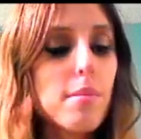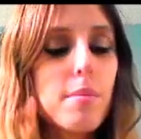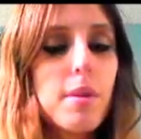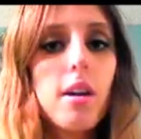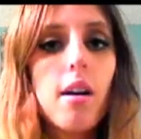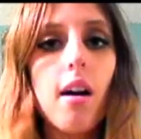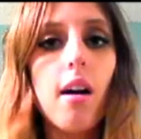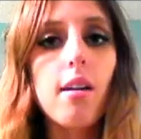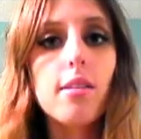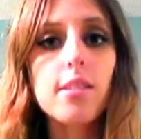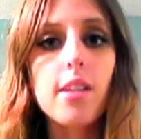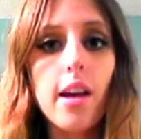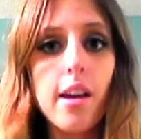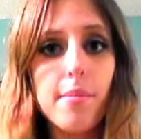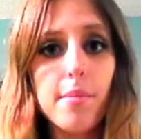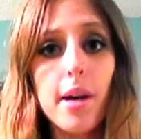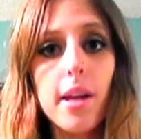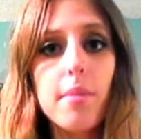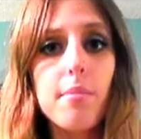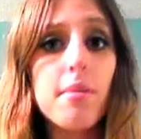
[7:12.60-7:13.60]
because I am
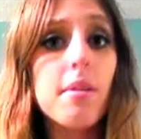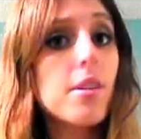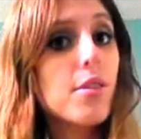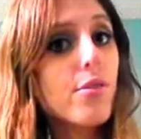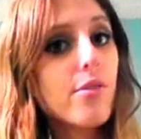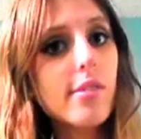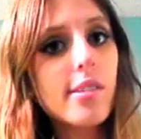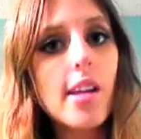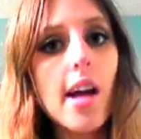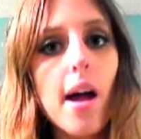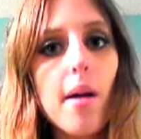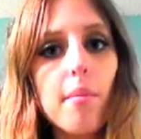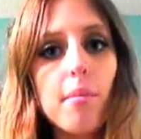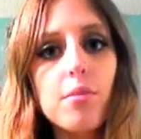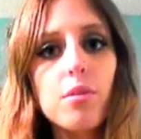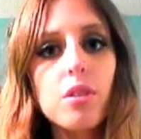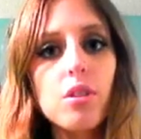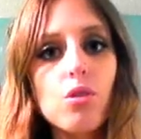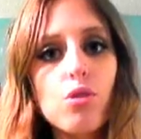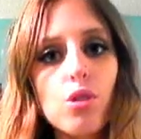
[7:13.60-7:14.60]
kind of pressed for time, I'm
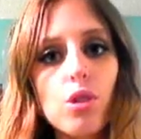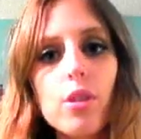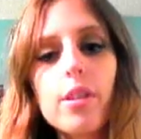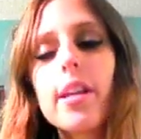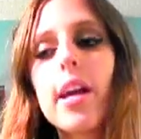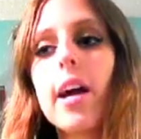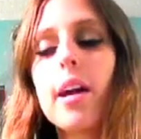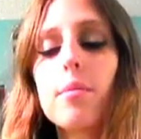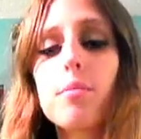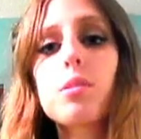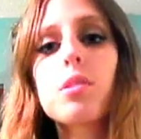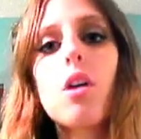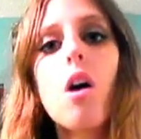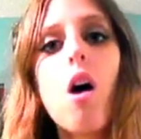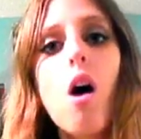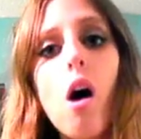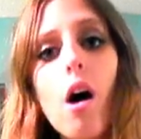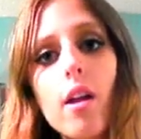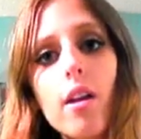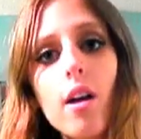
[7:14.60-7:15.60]
just going to show the items
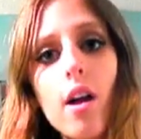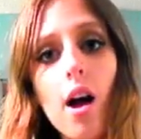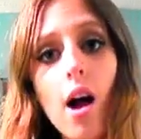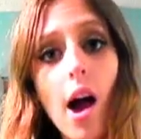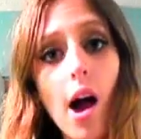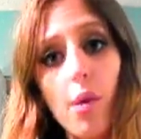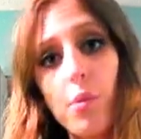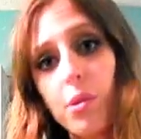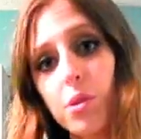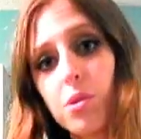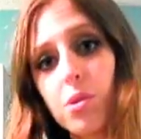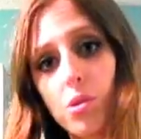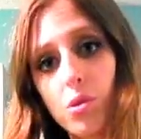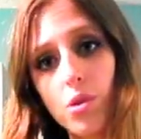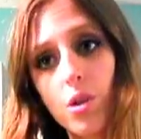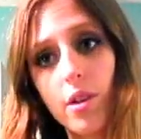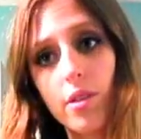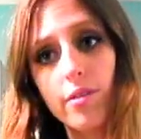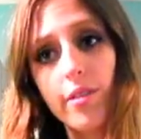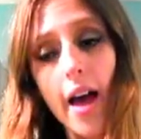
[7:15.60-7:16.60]
on. I will
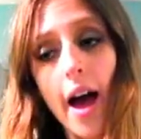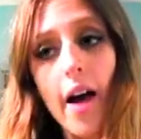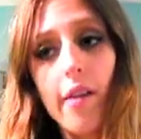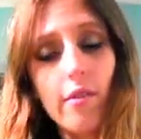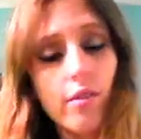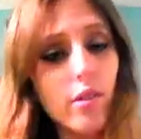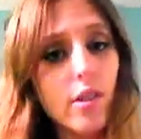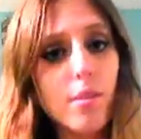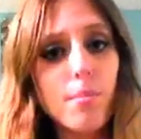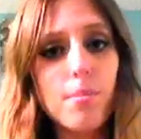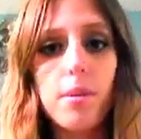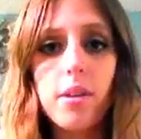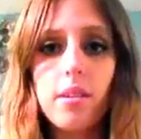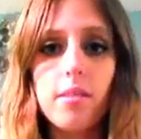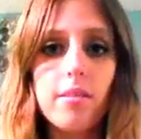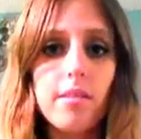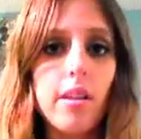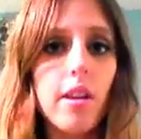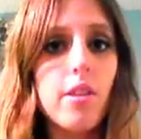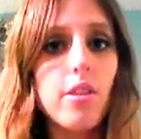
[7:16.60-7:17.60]
have lookbooks
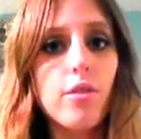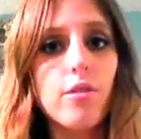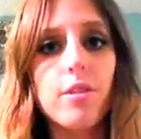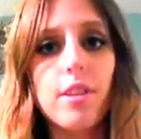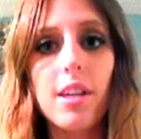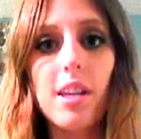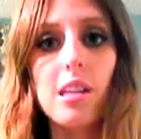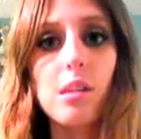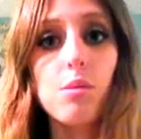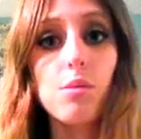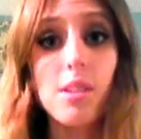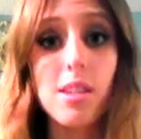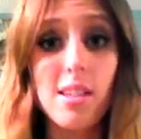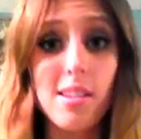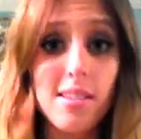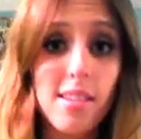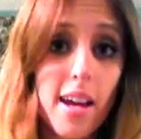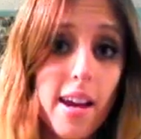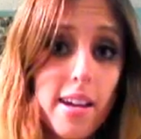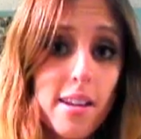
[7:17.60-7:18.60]
and other things with
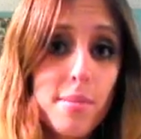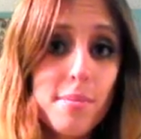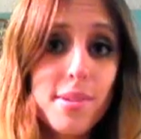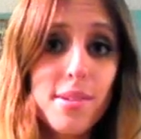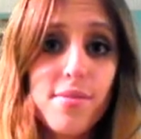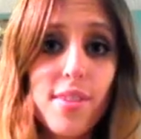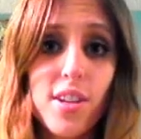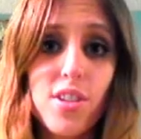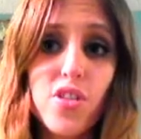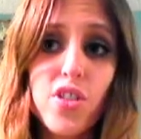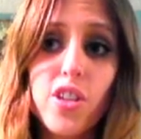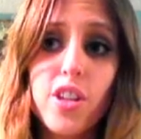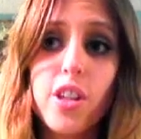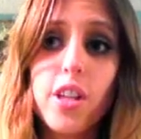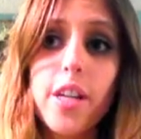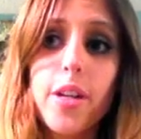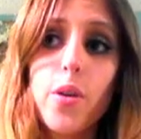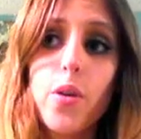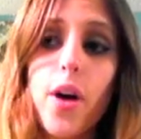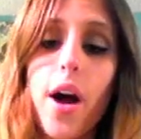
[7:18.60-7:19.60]
these items
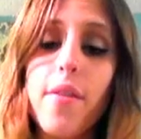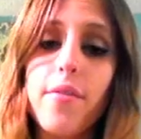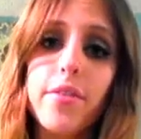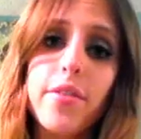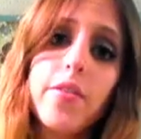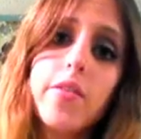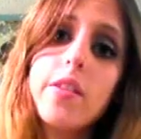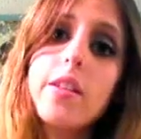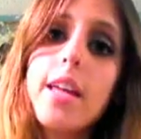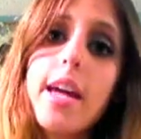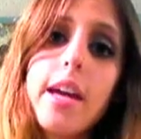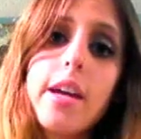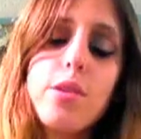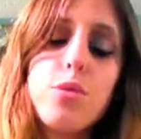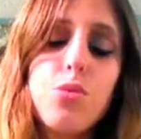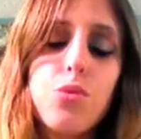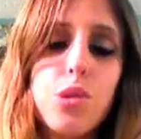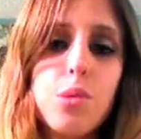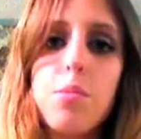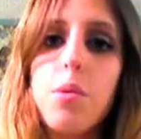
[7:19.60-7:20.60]
eventually, or after the days,
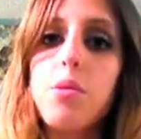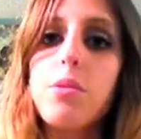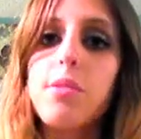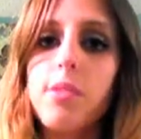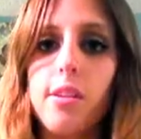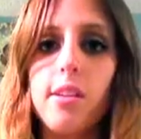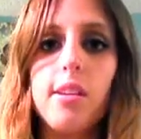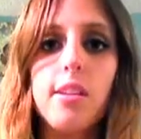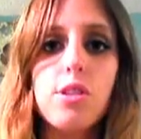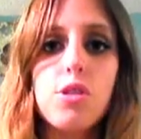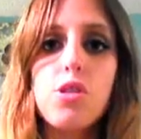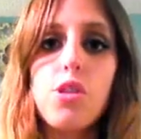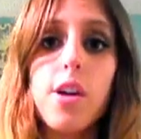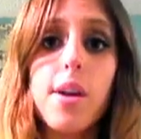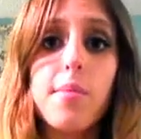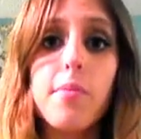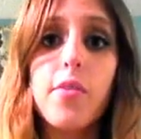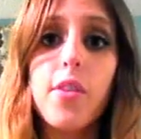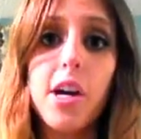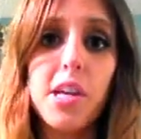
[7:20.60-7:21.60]
which I post on Instagram.
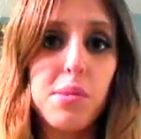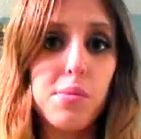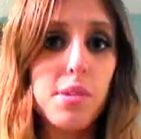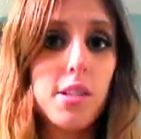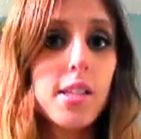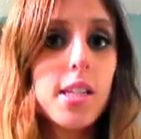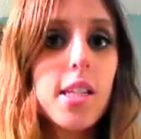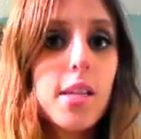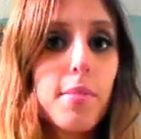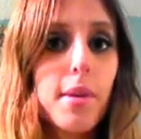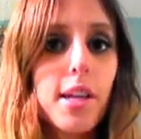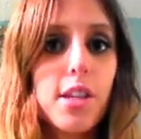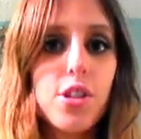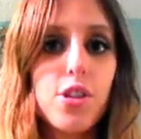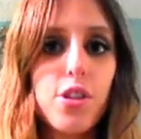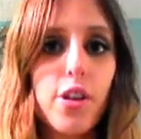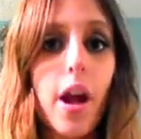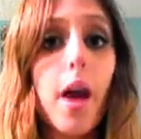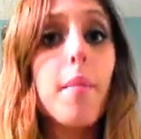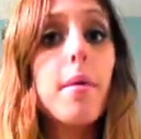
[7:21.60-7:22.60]
If you guys want to see my
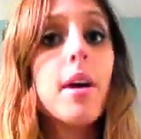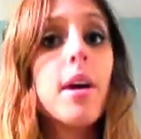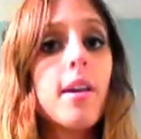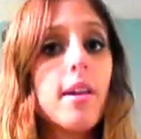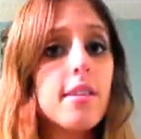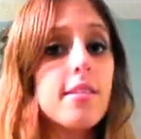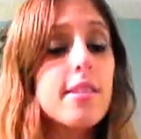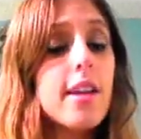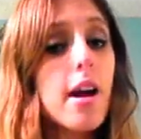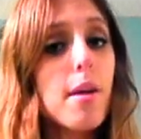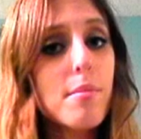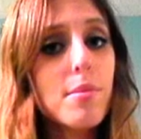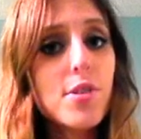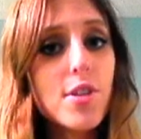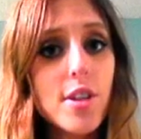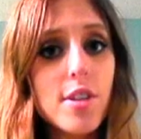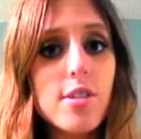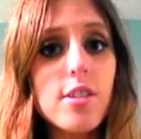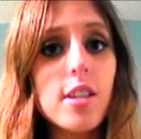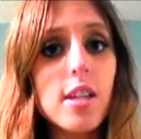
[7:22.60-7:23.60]
Instagram, it's
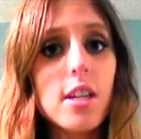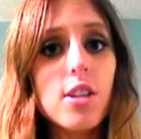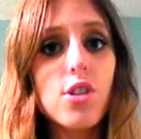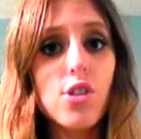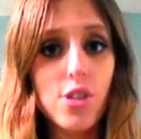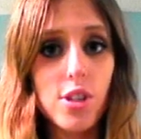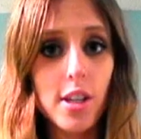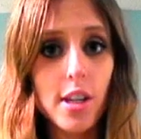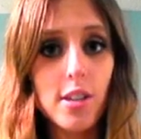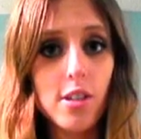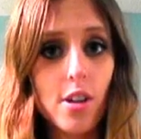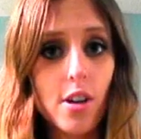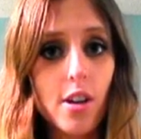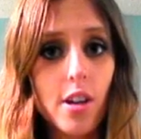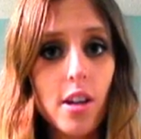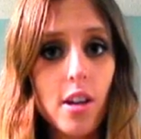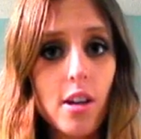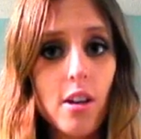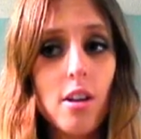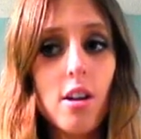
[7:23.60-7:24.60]
TaraMichelleZ, just like it's on
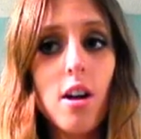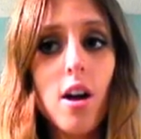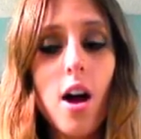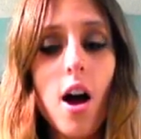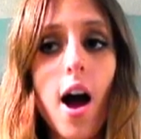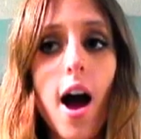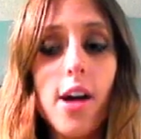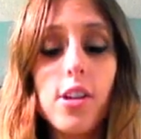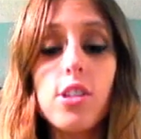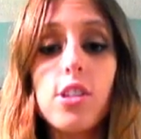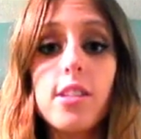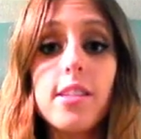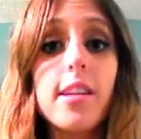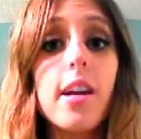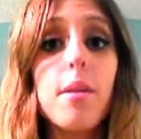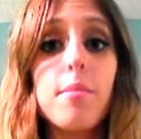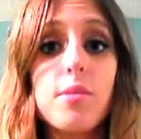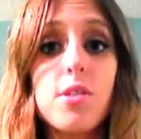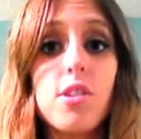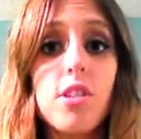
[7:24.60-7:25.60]
here. Actually, it's
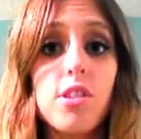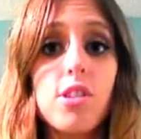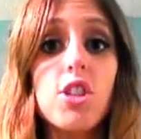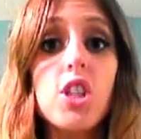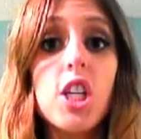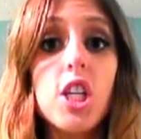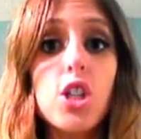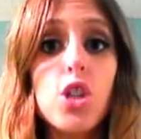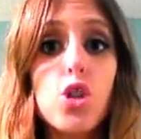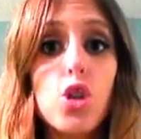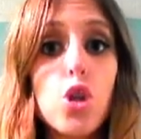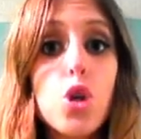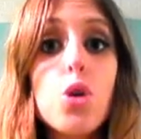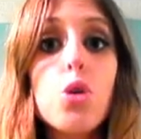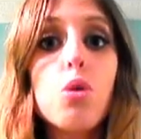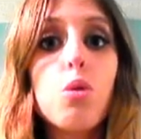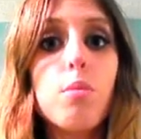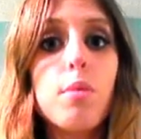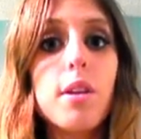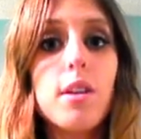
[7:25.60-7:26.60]

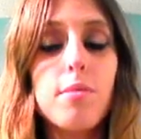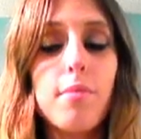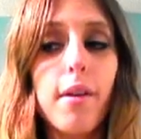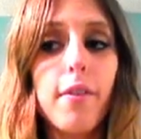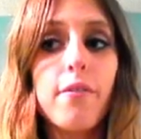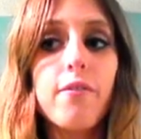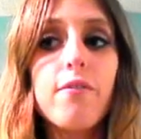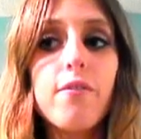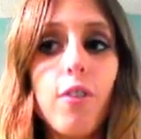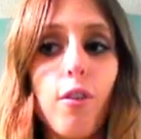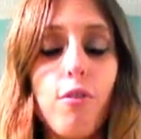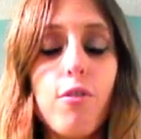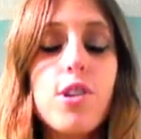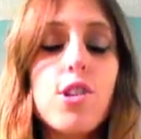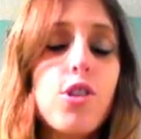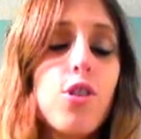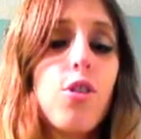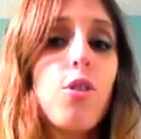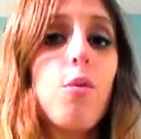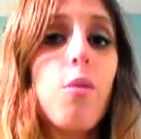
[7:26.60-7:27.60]
TaraMichelleZ2 because my
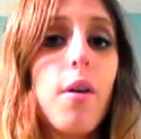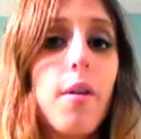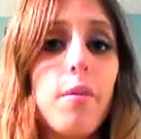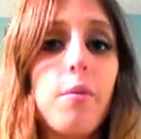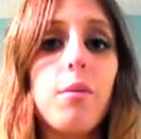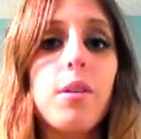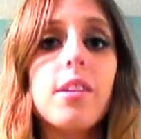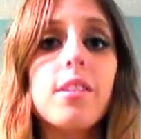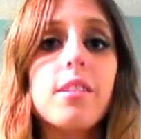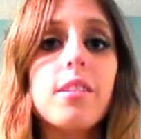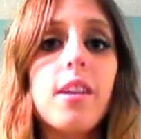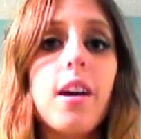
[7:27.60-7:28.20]
original one was